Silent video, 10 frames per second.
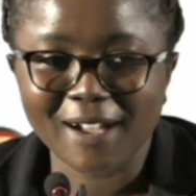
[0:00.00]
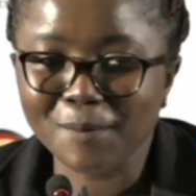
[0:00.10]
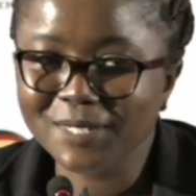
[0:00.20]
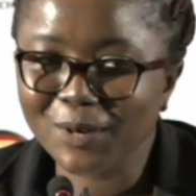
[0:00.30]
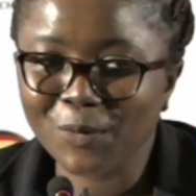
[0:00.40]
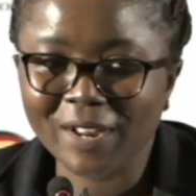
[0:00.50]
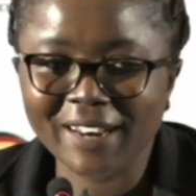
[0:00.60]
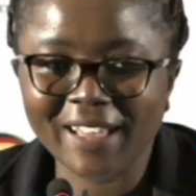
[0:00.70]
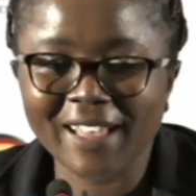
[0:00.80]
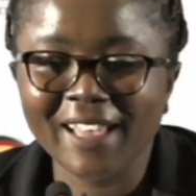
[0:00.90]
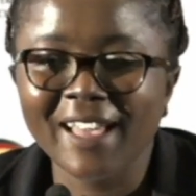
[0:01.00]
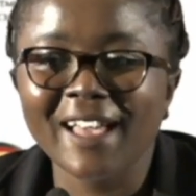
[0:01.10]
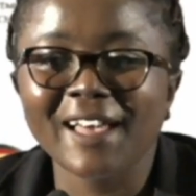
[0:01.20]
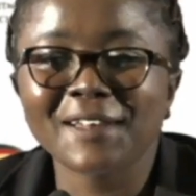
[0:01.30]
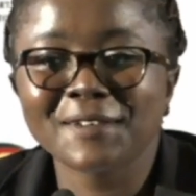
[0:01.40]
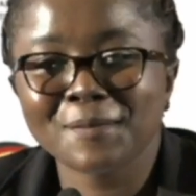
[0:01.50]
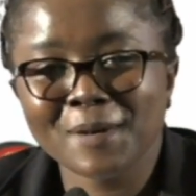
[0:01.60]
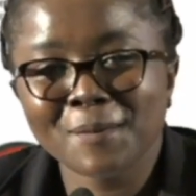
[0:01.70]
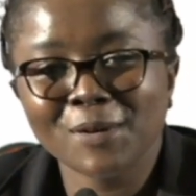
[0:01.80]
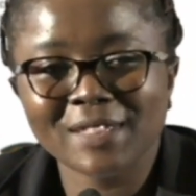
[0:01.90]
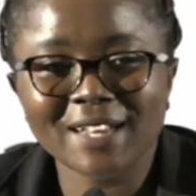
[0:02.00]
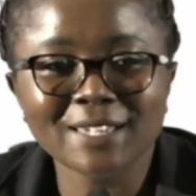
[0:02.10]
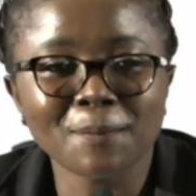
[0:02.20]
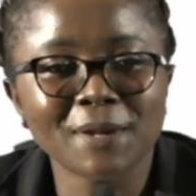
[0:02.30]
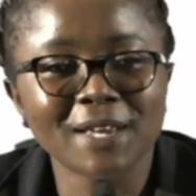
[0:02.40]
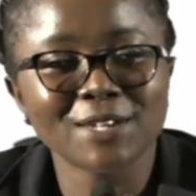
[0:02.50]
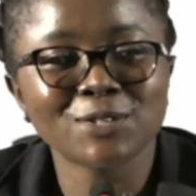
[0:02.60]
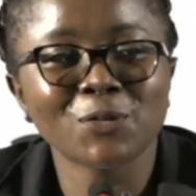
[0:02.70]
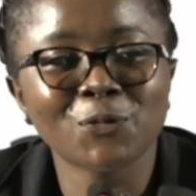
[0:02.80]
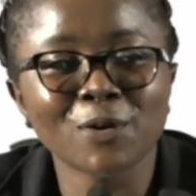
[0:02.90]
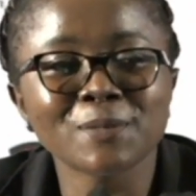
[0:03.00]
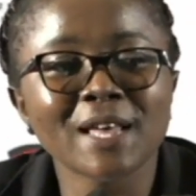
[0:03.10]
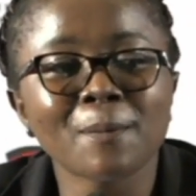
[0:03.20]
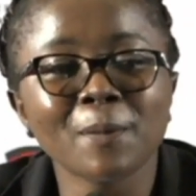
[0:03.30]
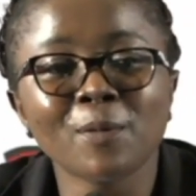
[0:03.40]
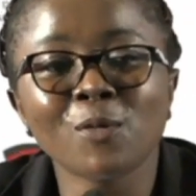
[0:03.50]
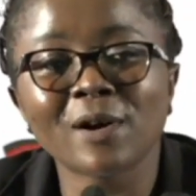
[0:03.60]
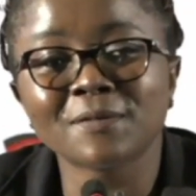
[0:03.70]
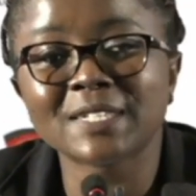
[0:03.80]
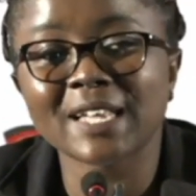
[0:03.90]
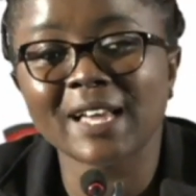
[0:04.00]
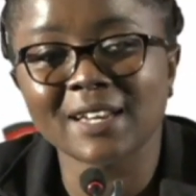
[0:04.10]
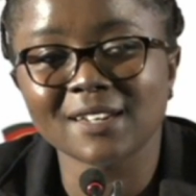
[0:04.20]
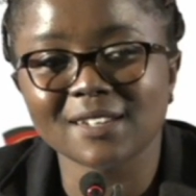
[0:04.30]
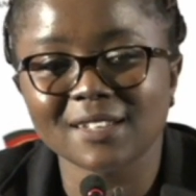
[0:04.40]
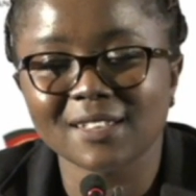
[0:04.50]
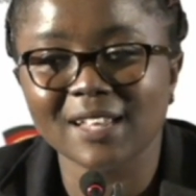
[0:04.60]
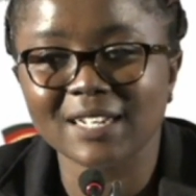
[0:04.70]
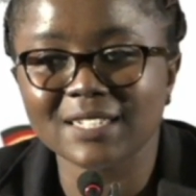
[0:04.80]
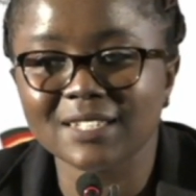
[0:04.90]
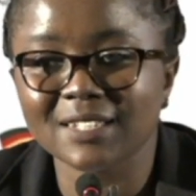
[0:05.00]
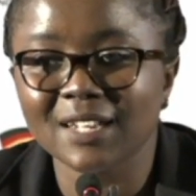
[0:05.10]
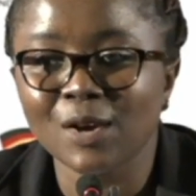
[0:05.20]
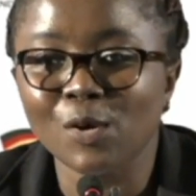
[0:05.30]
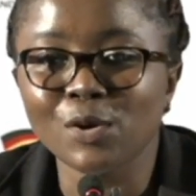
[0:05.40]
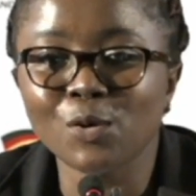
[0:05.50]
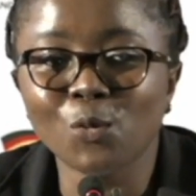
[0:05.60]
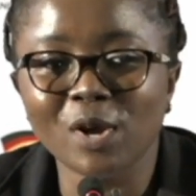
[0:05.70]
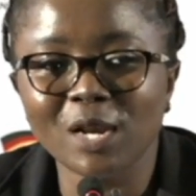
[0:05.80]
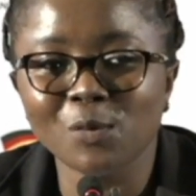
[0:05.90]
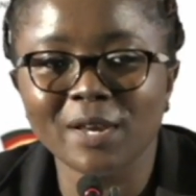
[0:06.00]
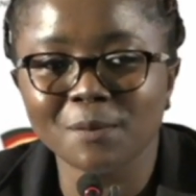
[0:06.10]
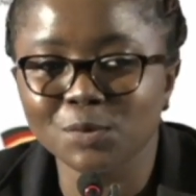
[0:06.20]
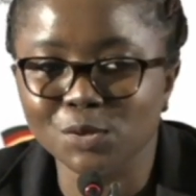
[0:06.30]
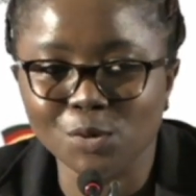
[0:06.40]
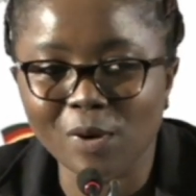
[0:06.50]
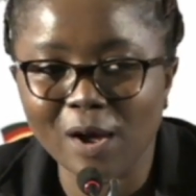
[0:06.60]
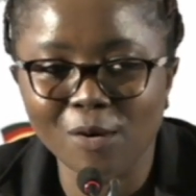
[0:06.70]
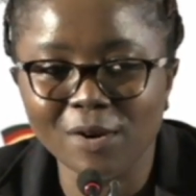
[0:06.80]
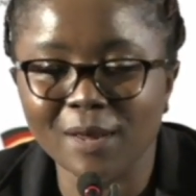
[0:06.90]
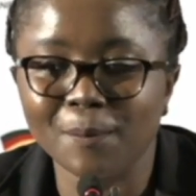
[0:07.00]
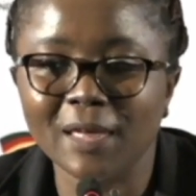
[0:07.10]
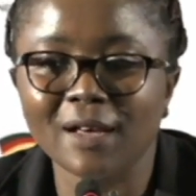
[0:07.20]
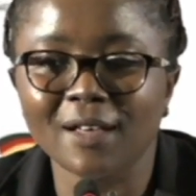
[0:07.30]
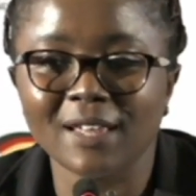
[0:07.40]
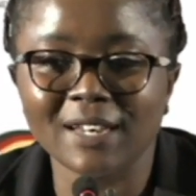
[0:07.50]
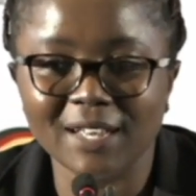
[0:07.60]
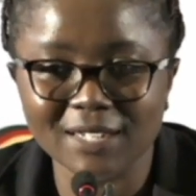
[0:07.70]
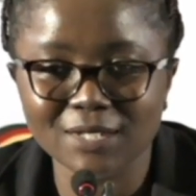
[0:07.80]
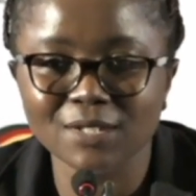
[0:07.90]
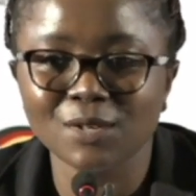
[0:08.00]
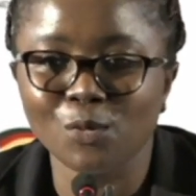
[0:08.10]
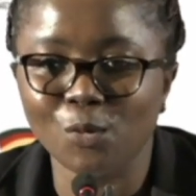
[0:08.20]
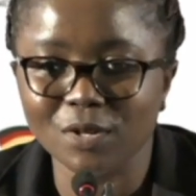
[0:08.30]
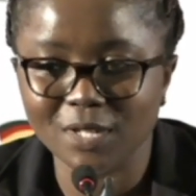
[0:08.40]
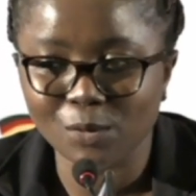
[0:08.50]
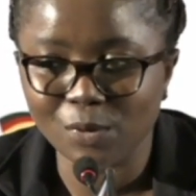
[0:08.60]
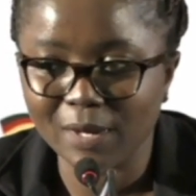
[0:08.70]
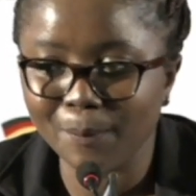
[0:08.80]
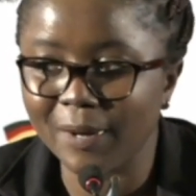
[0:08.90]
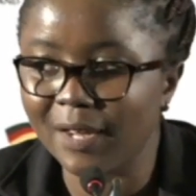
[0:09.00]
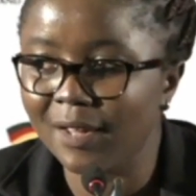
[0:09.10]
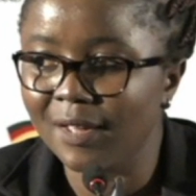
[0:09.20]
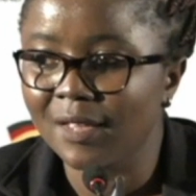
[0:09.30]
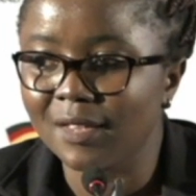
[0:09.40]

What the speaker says: Hamtakuwa naye. And remember, on that application form, there are people who have signed that ni ukweli wewe ni mtoto wao, na pia in case ukose kulipa,